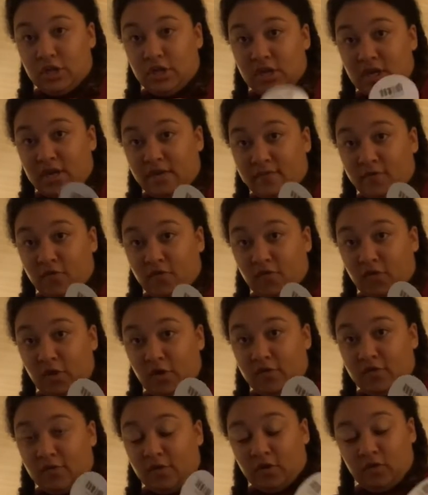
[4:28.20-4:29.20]
have your
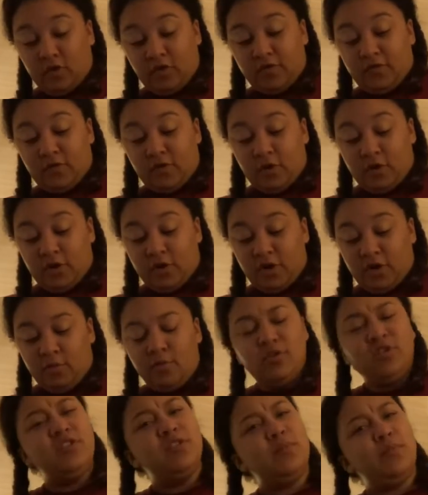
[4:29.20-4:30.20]
sizing listed on here,
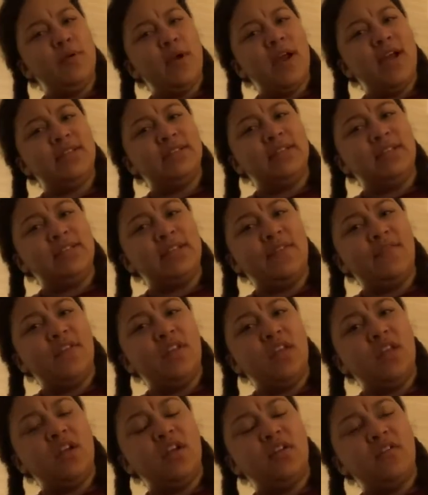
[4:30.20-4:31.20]
which is surprising because I feel
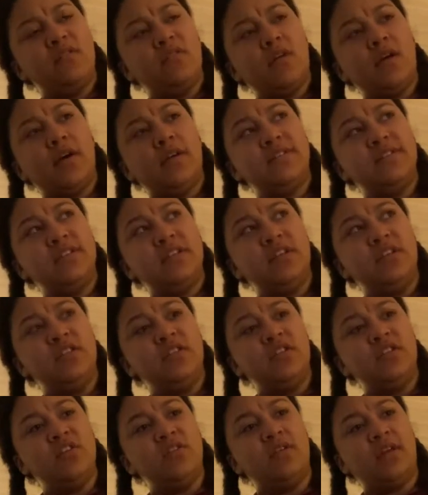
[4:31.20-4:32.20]
like Aussie and
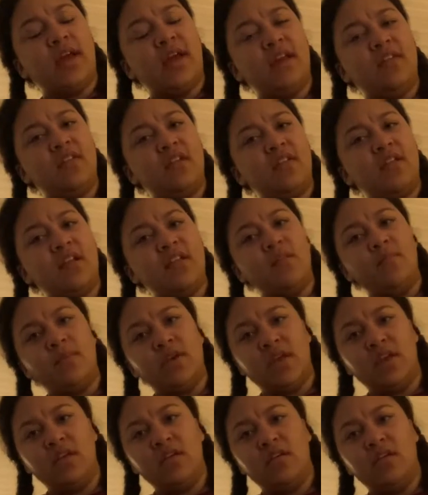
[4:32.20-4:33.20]
the UK, they tend to
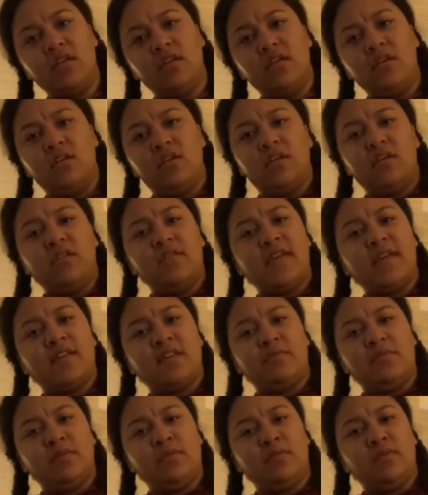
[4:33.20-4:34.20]
be, tend to
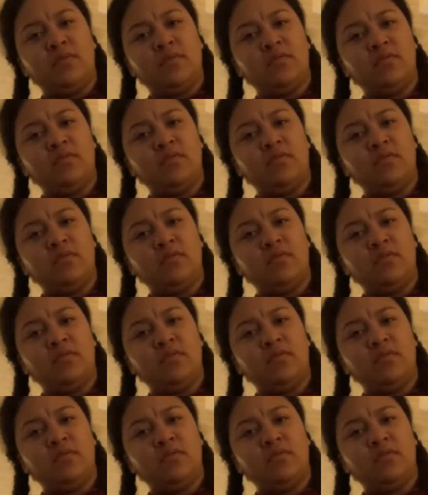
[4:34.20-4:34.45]
be